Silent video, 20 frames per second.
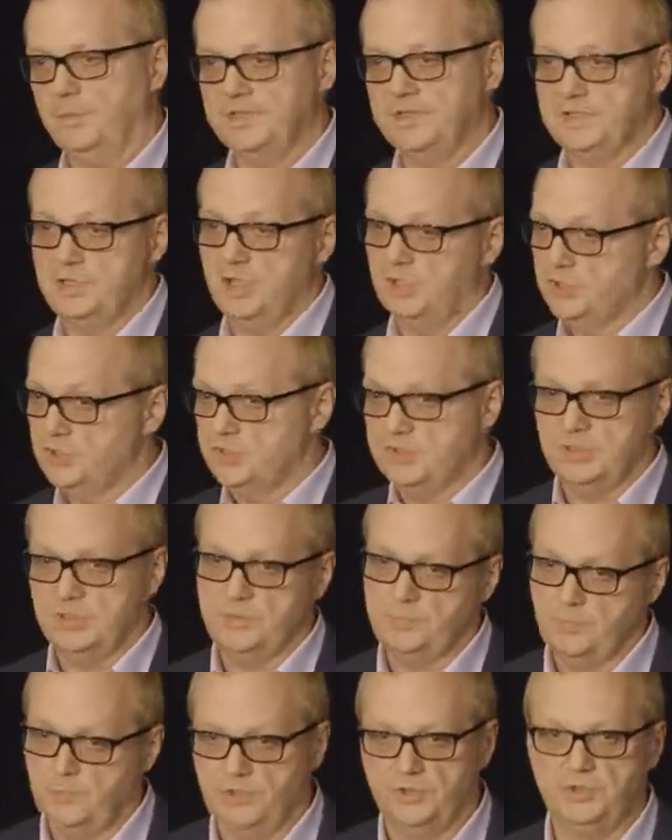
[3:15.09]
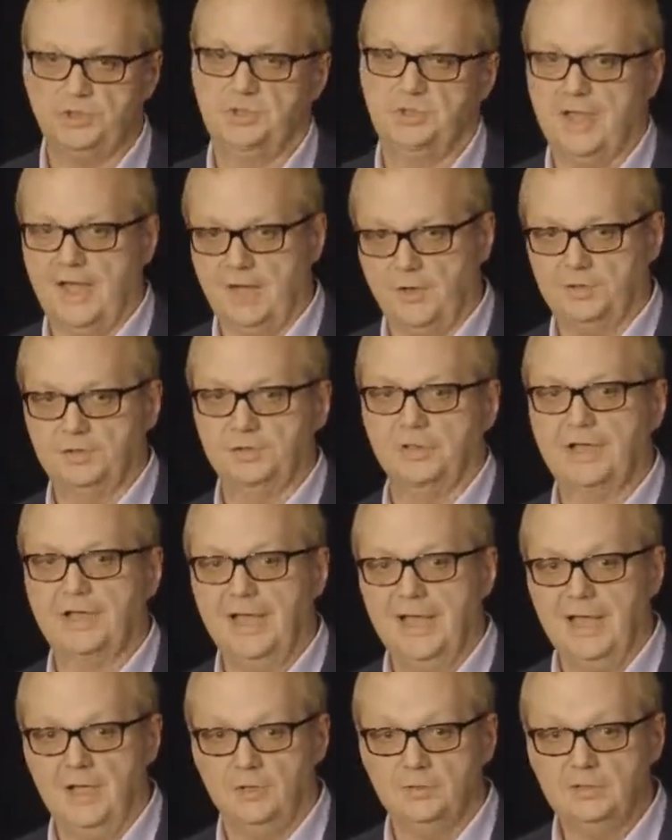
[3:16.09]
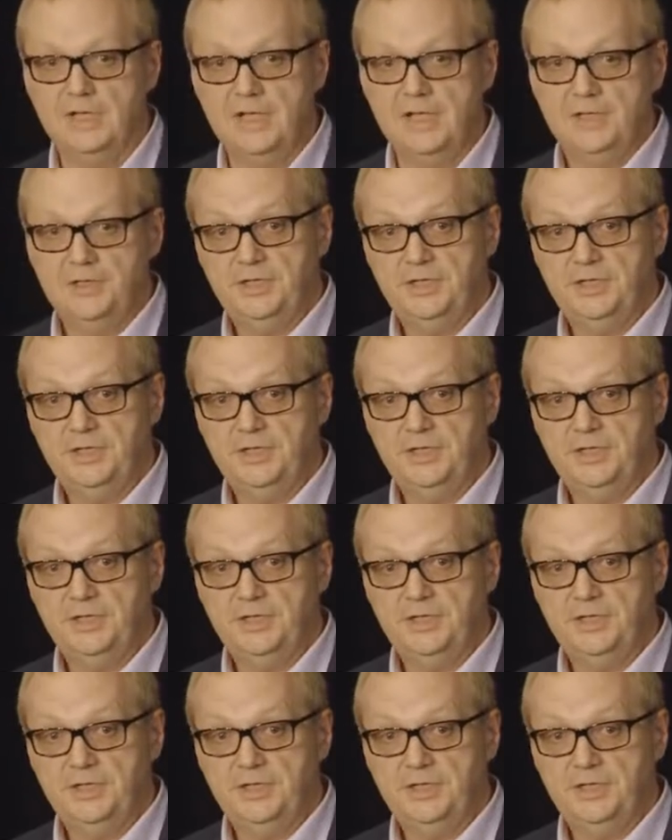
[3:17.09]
It's not just a spreadsheet out in the cloud